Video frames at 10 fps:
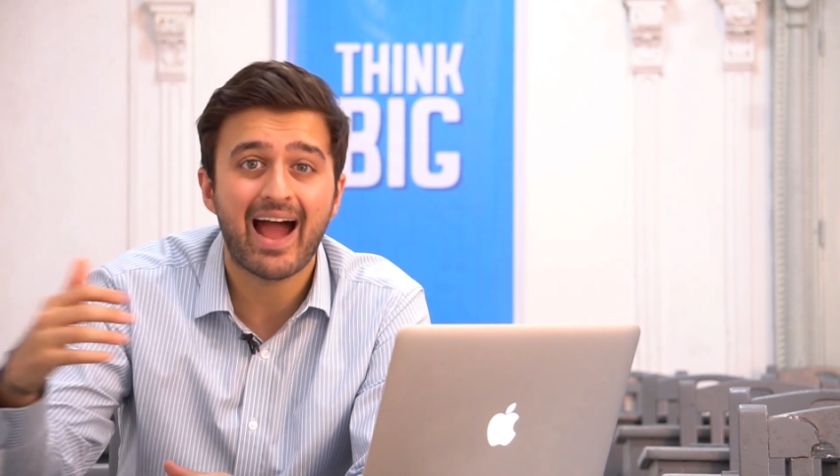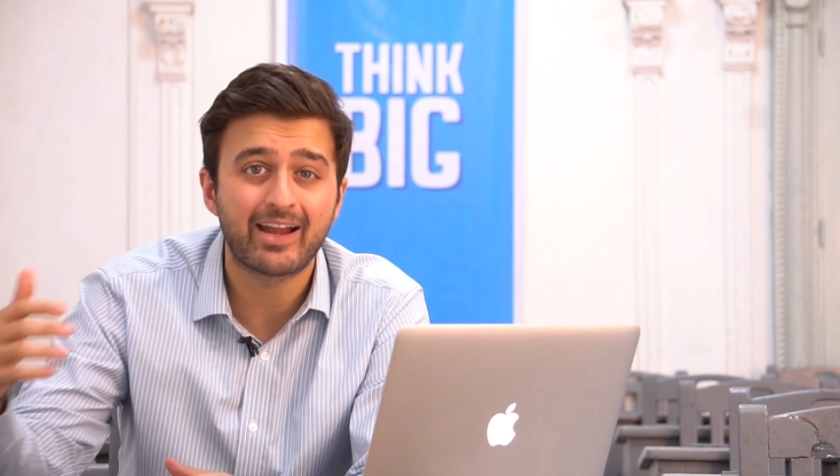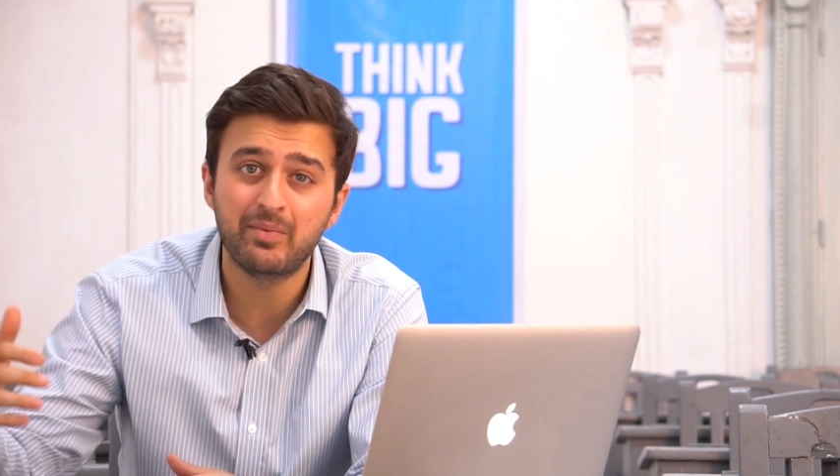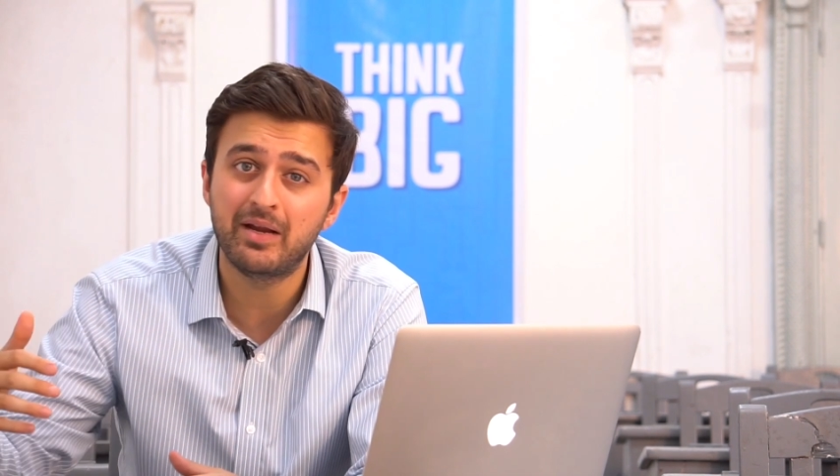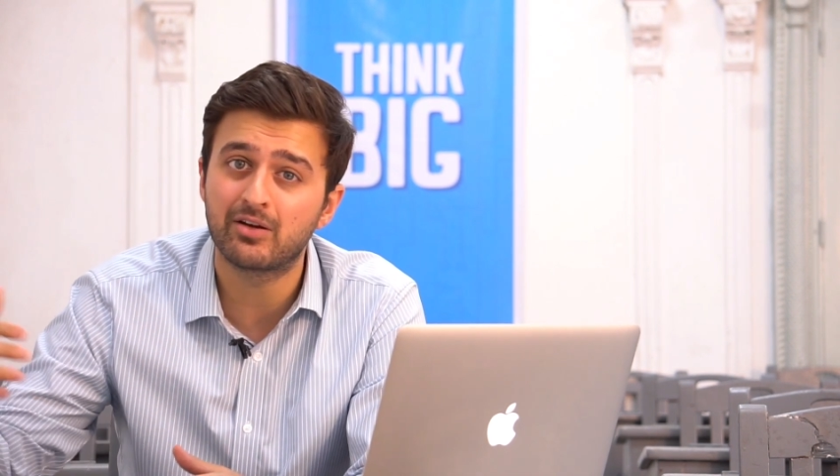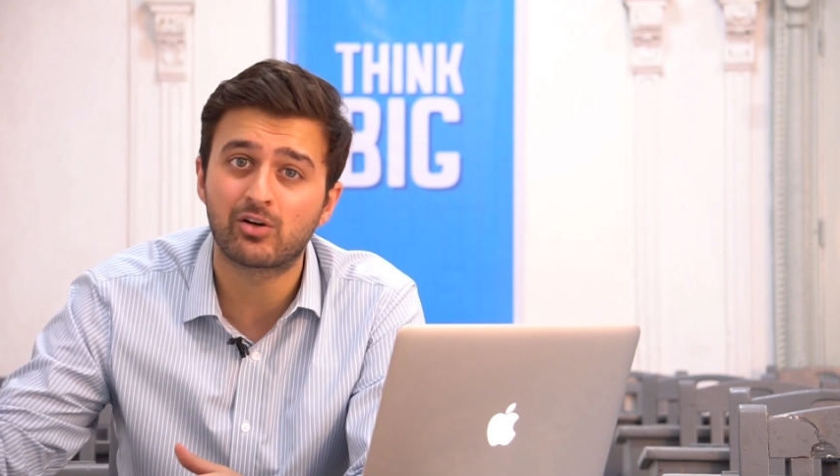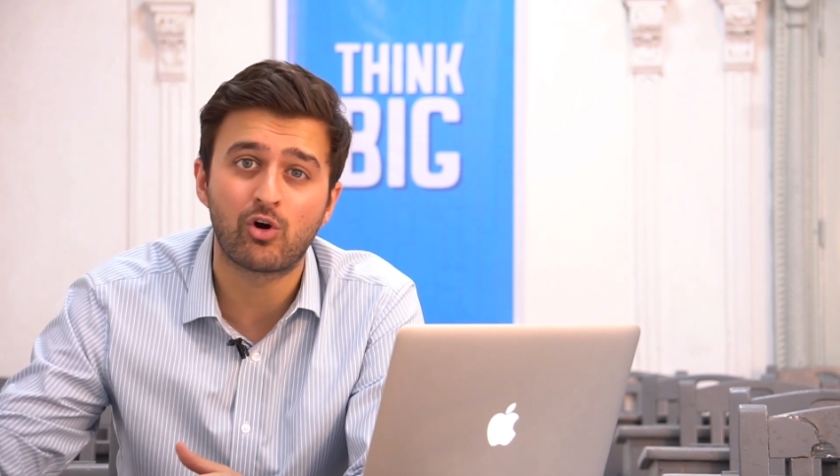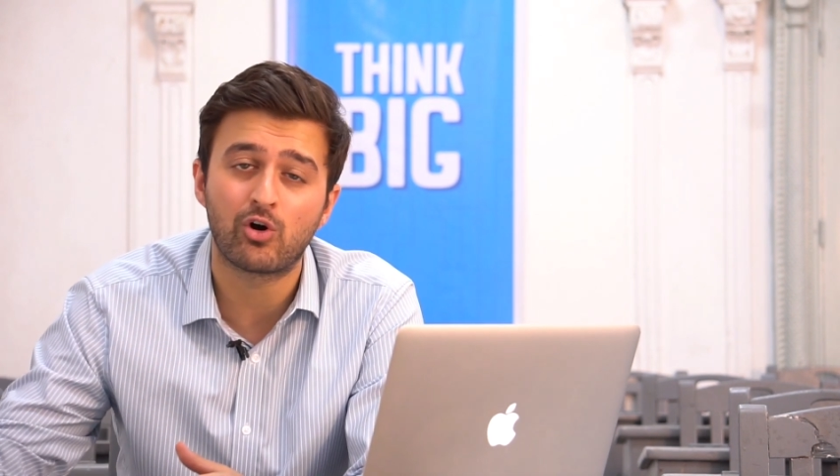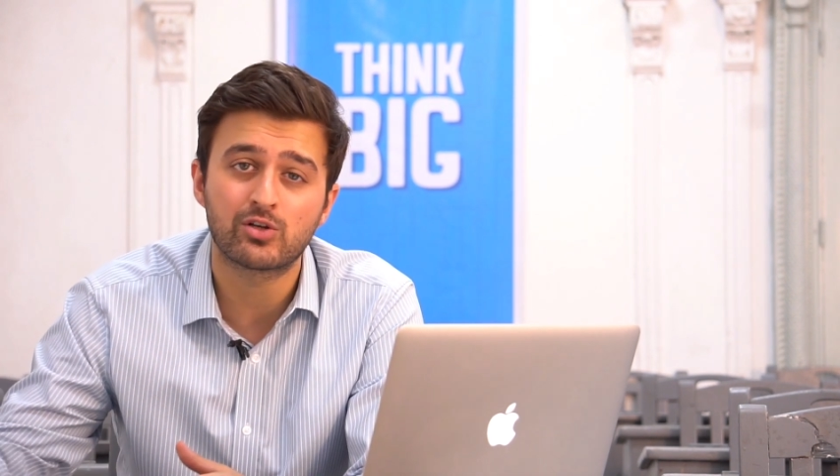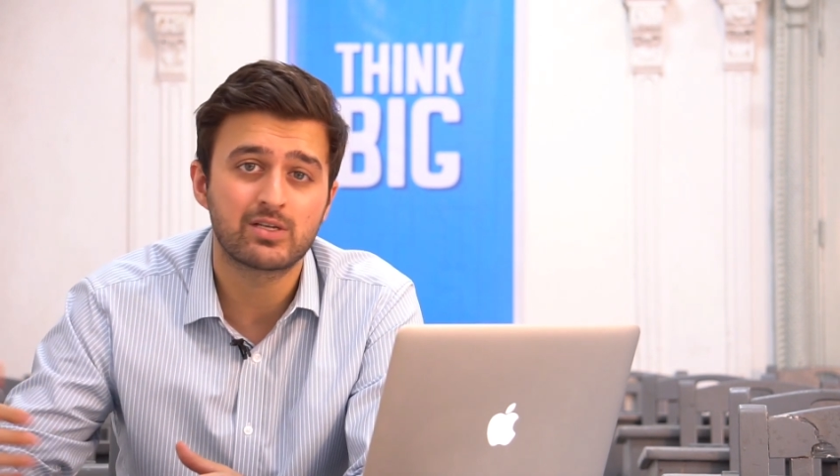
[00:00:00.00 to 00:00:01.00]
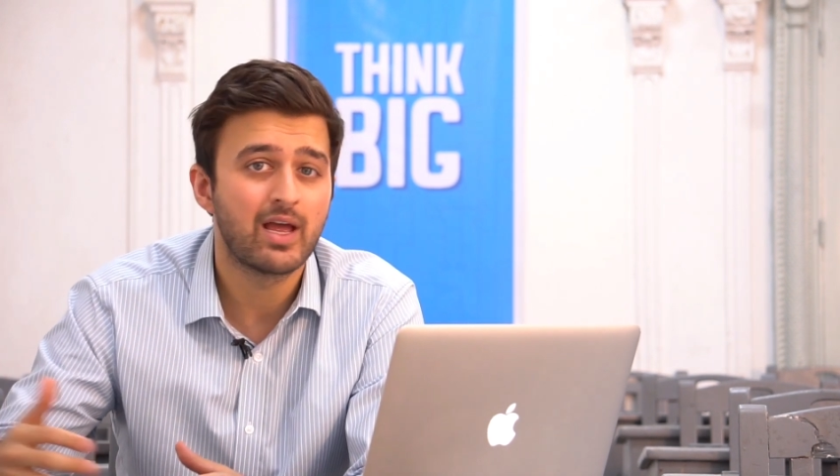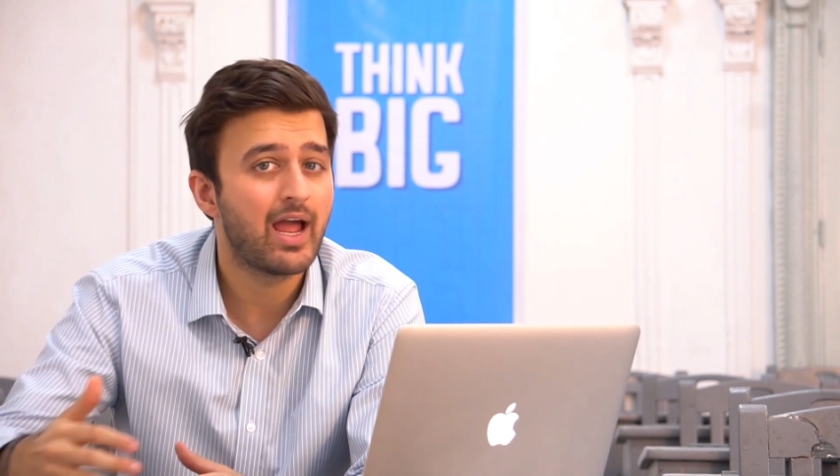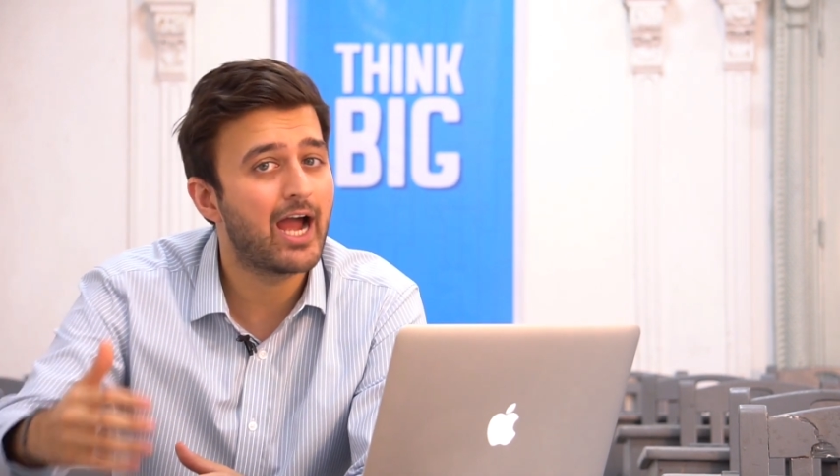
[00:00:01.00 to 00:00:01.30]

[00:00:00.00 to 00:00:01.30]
animated course